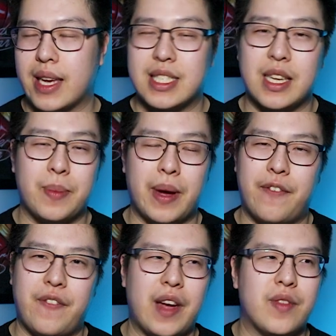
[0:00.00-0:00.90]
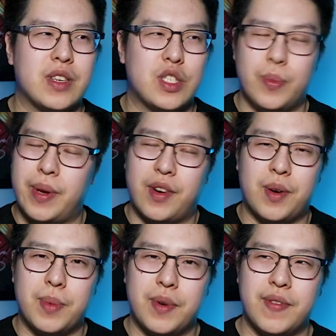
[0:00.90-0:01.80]
like some of my favorite
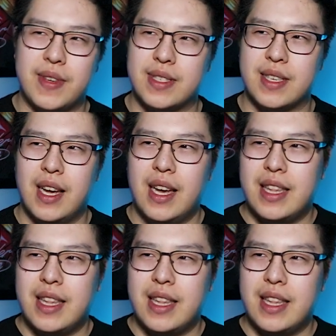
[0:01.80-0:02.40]
superhero movies,